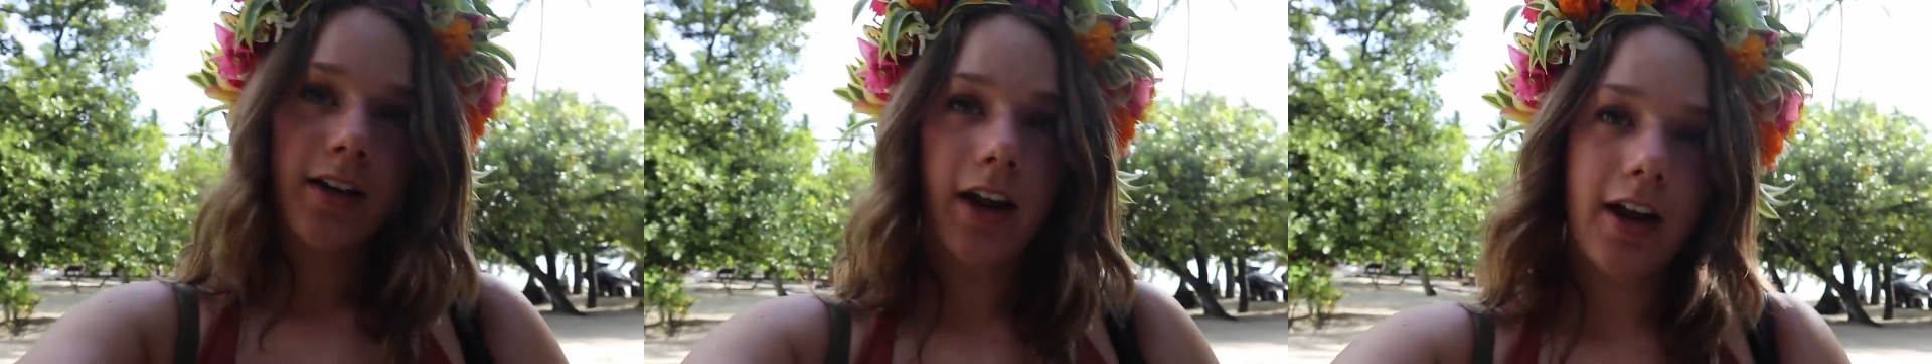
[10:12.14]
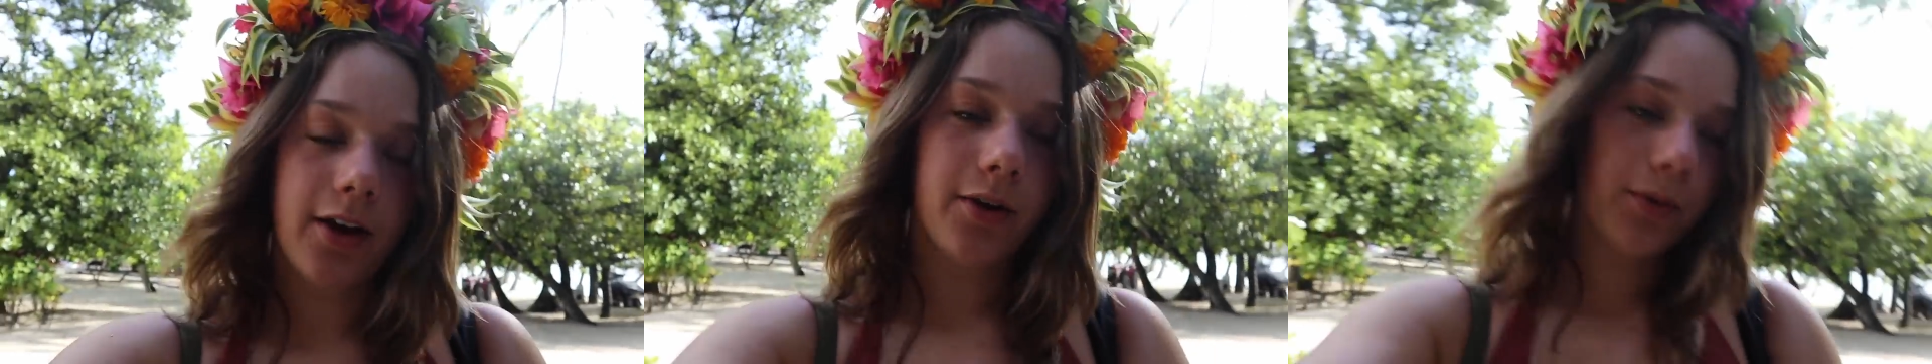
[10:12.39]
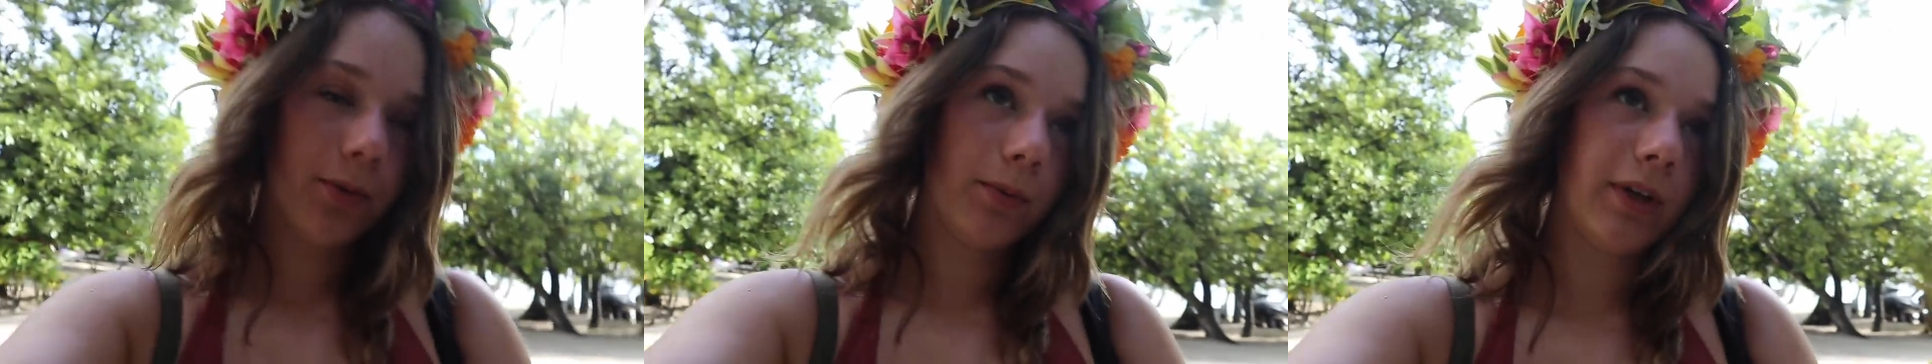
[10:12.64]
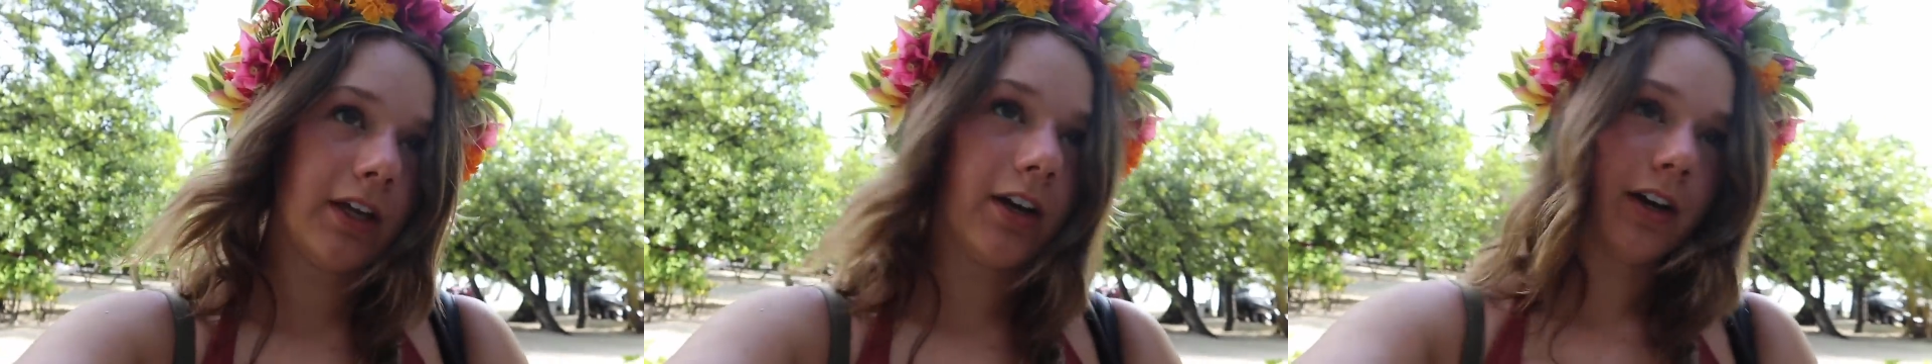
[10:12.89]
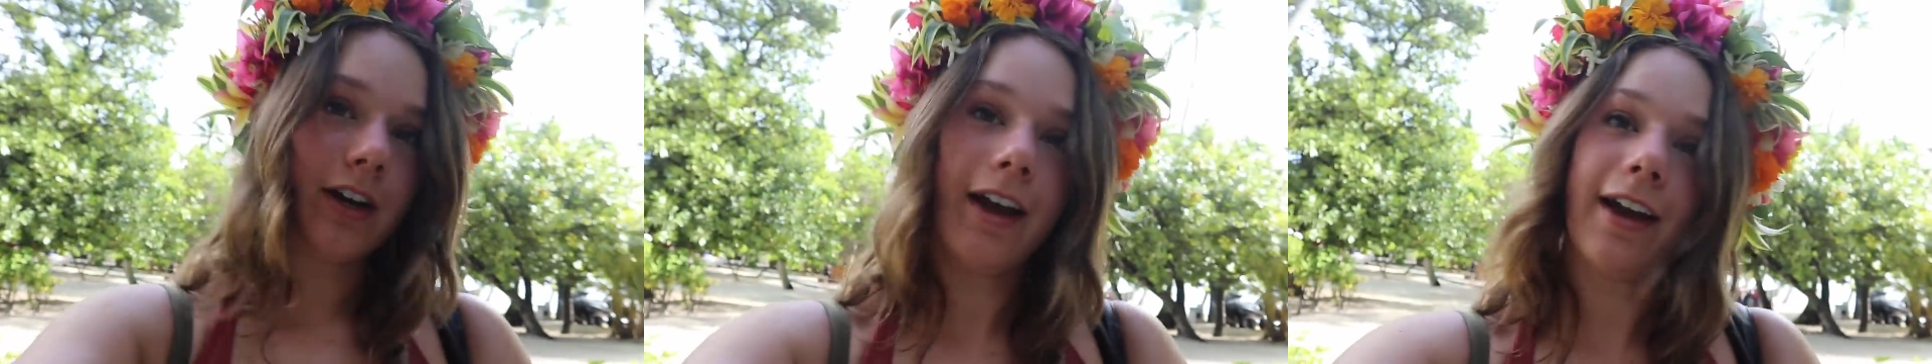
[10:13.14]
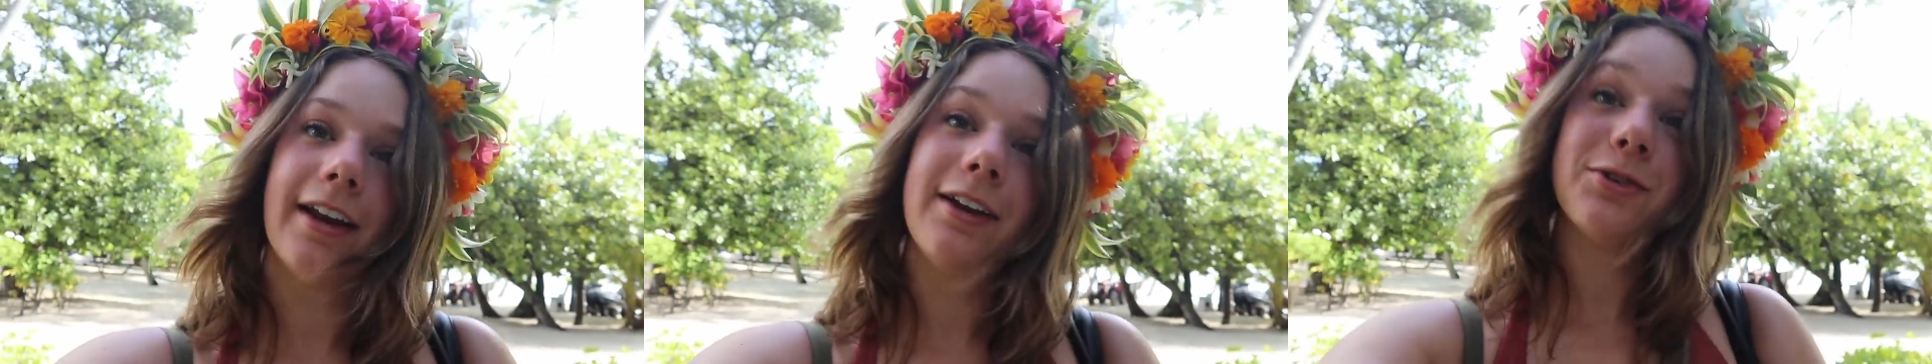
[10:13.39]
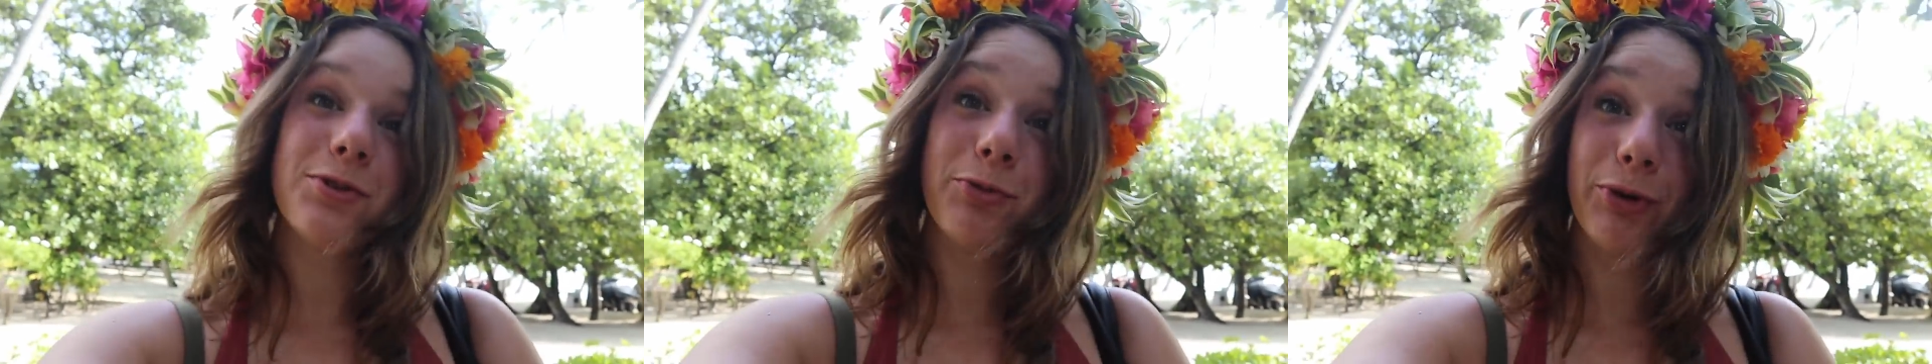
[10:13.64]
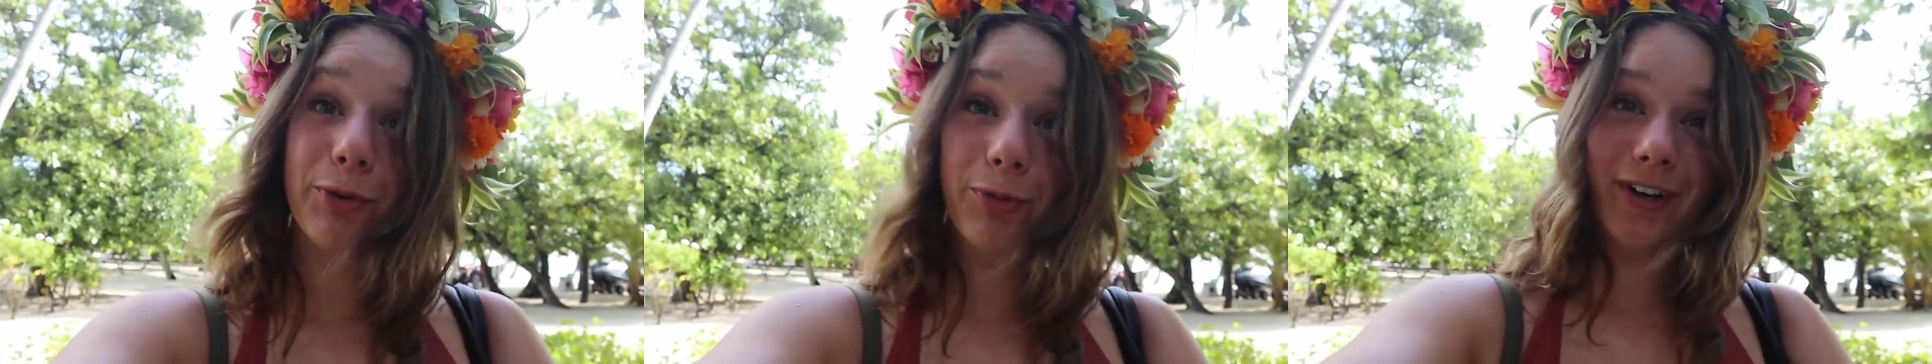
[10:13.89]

now we are heading to Bora